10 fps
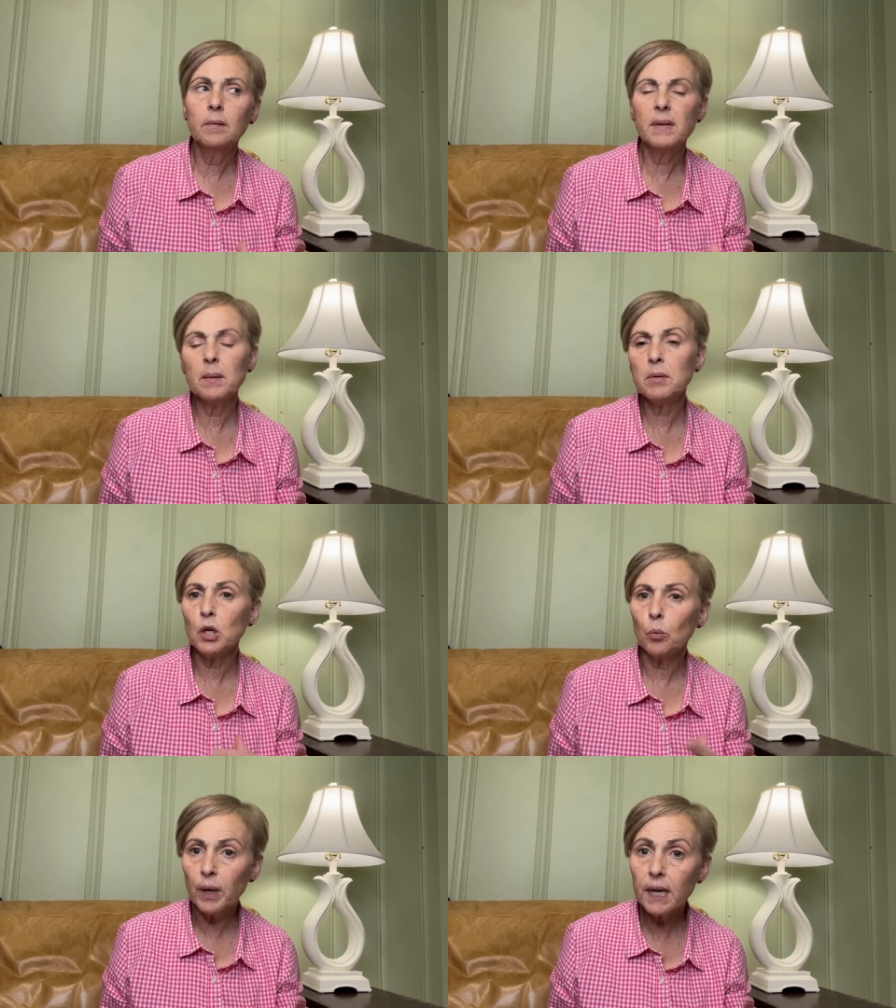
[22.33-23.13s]
maybe
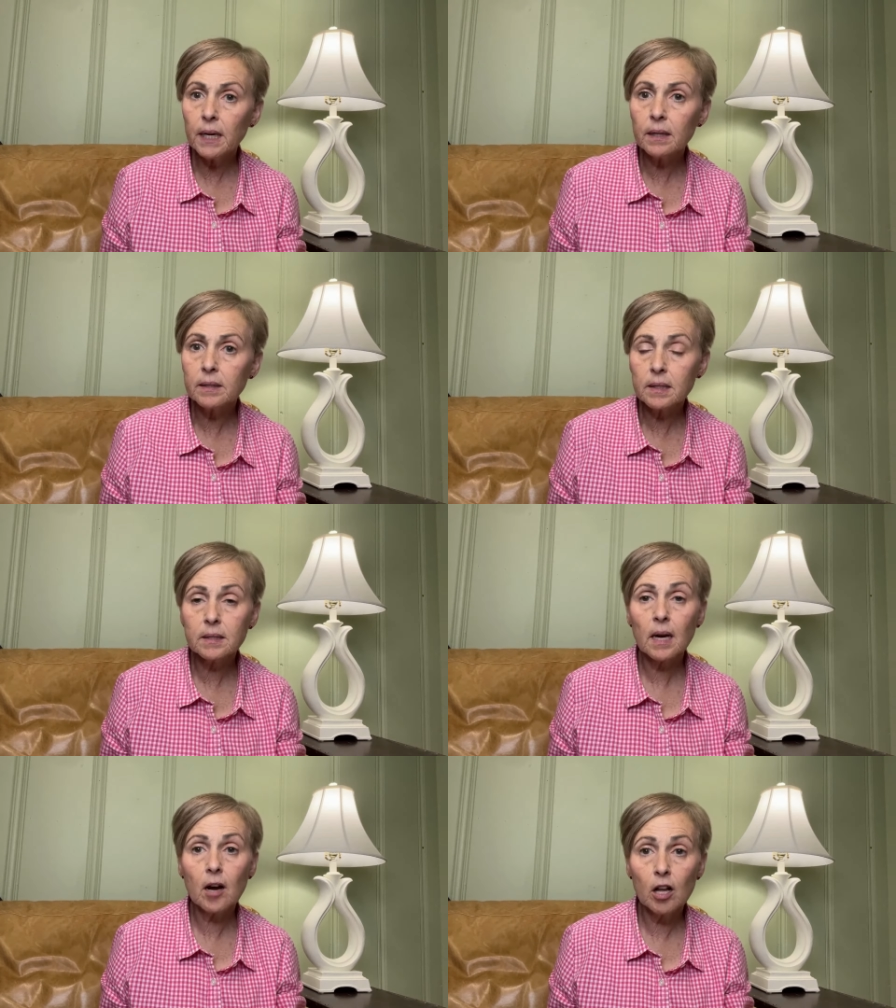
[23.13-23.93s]
a week
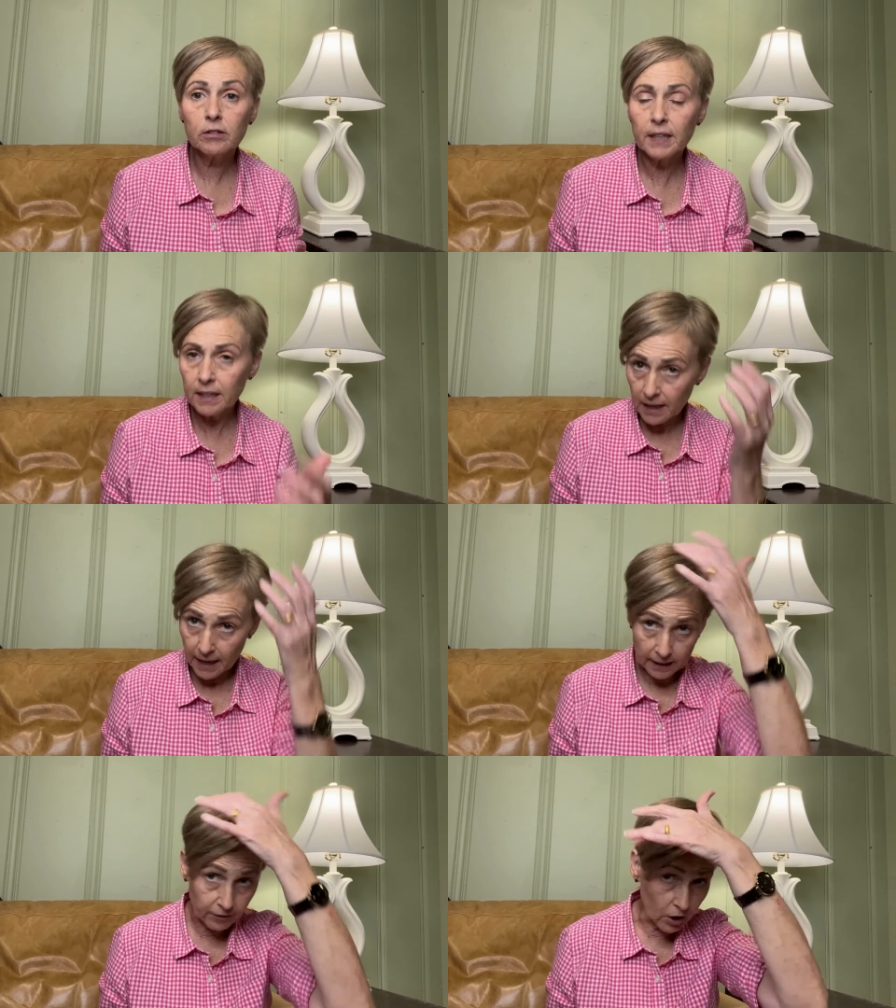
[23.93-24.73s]
since I colored it
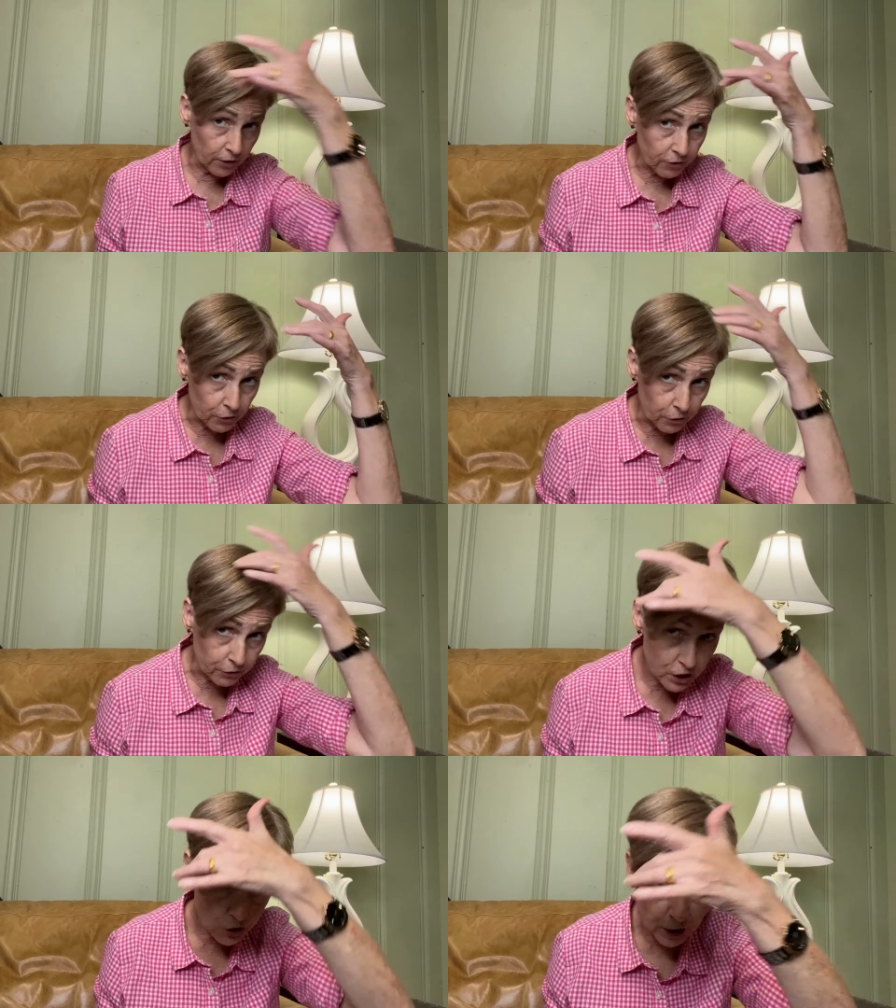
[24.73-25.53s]
and I've gone through
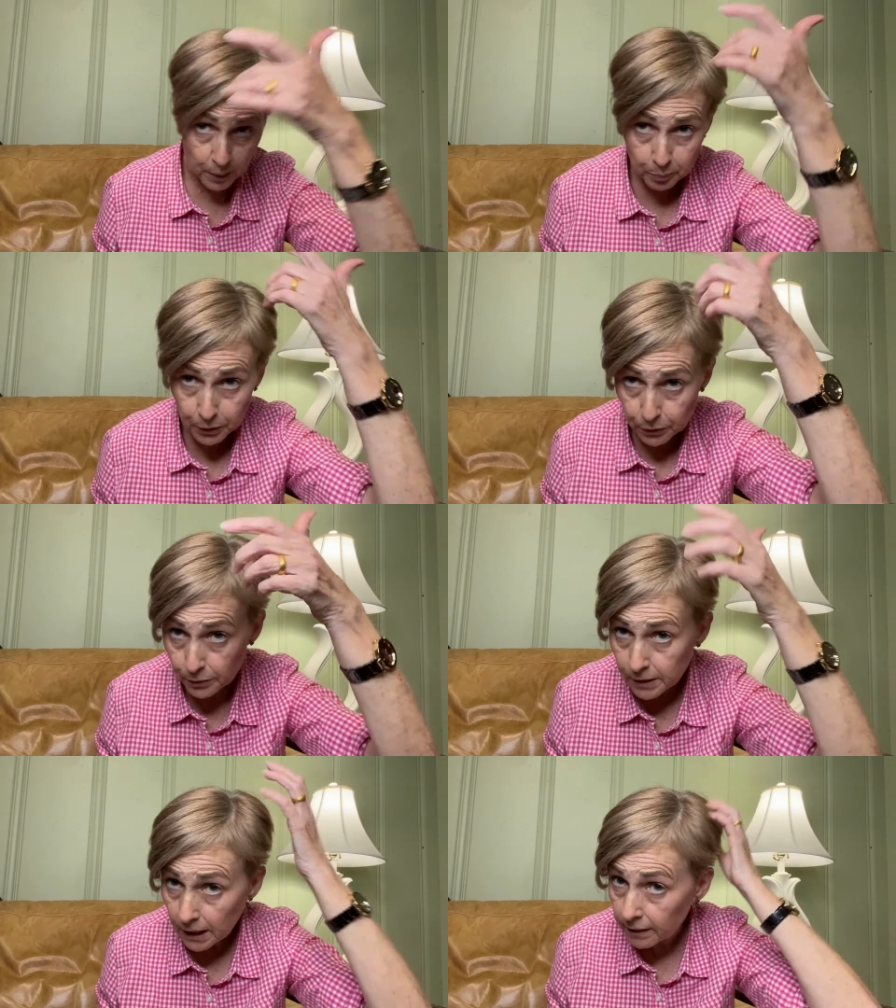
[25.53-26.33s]
three
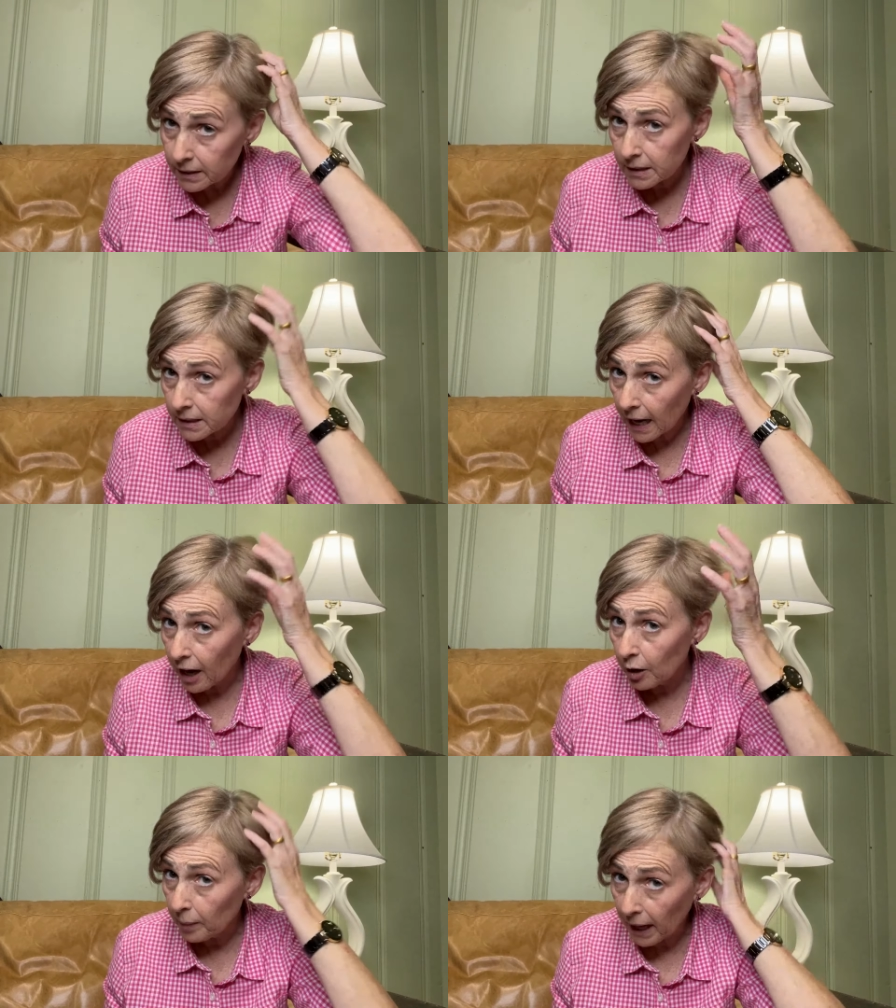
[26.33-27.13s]
shampoos and this is
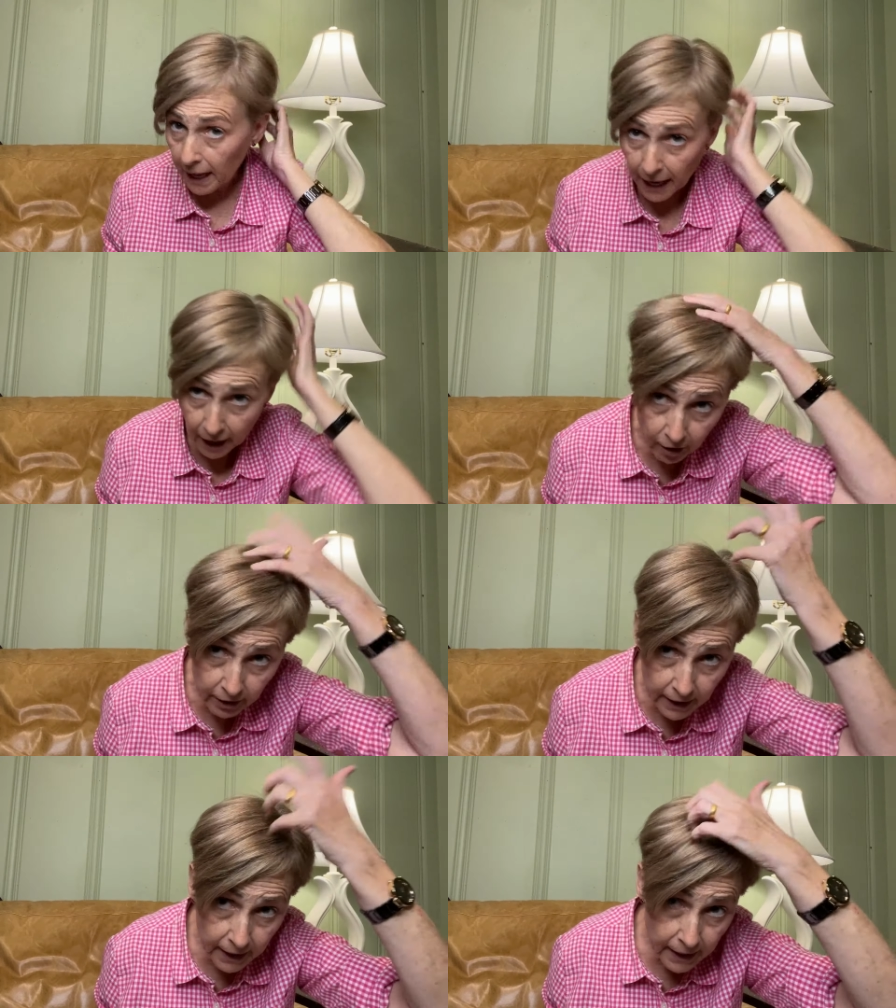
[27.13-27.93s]
how my
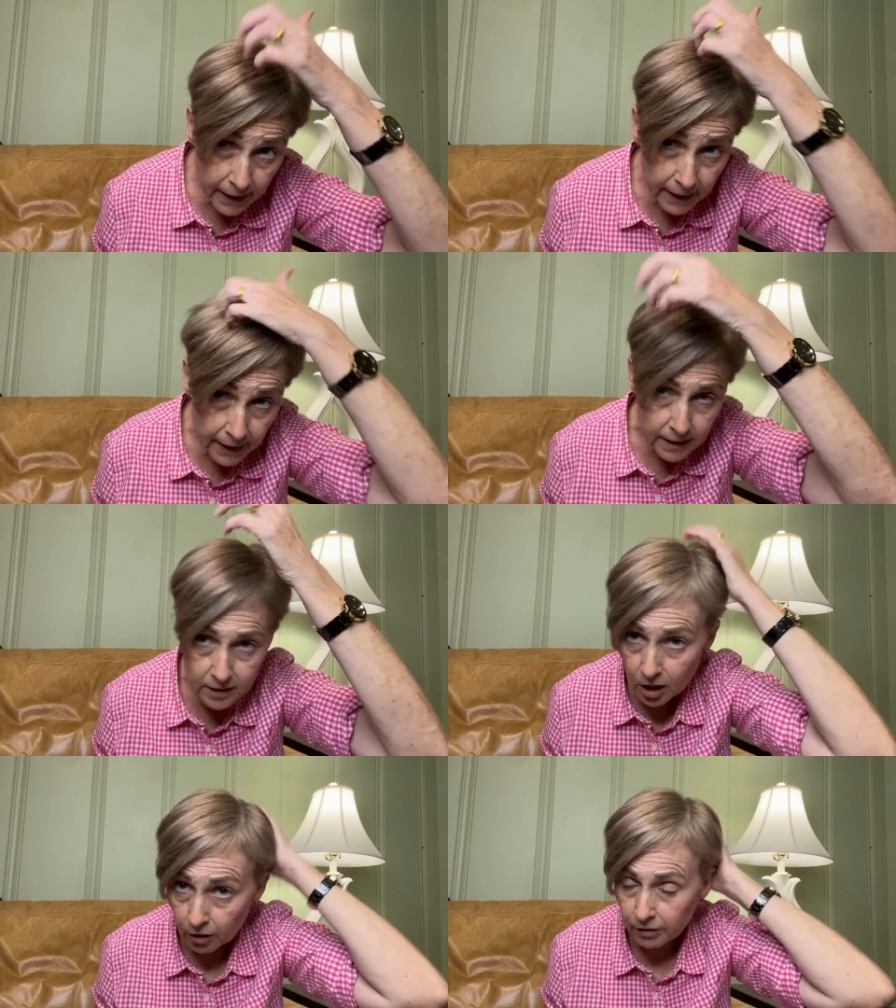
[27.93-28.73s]
hair
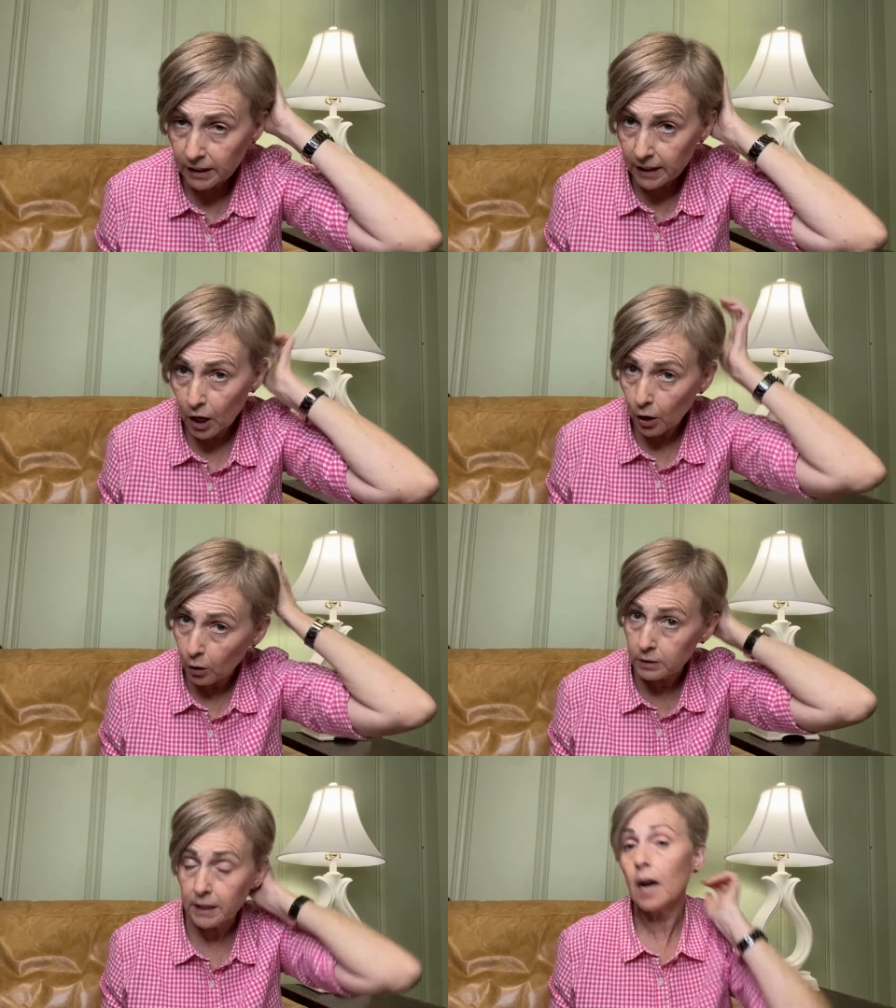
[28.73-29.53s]
is currently
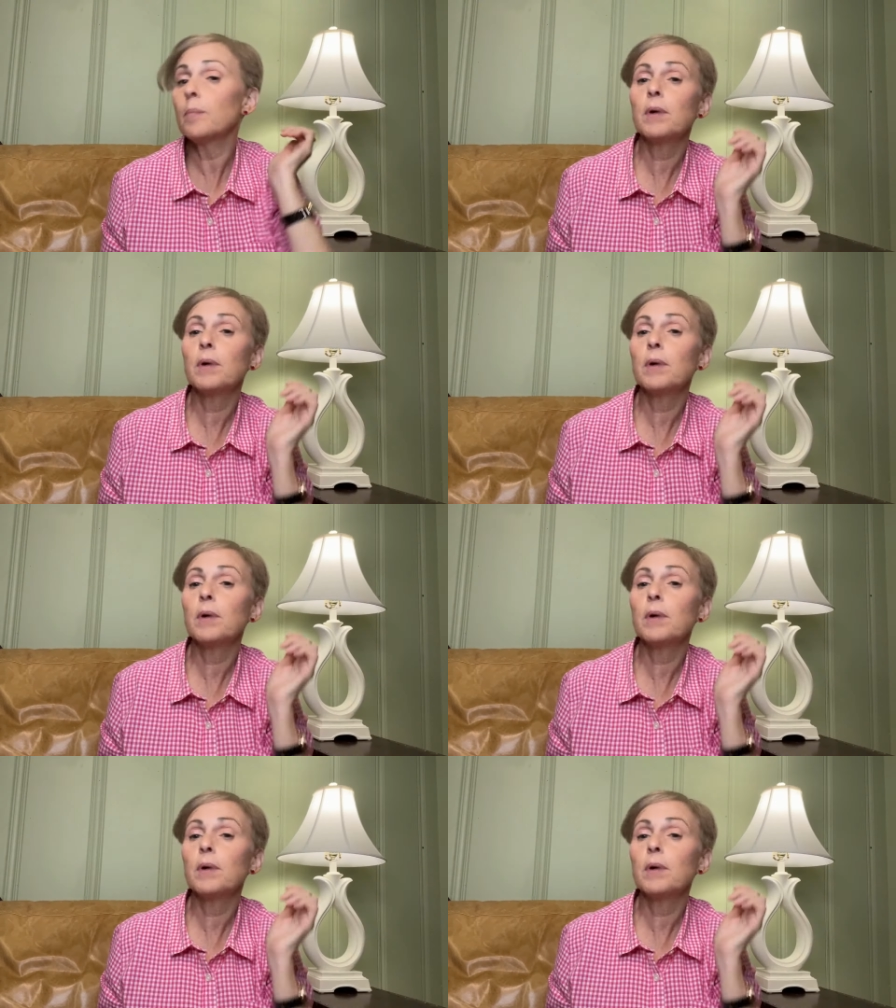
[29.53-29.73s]
holding up.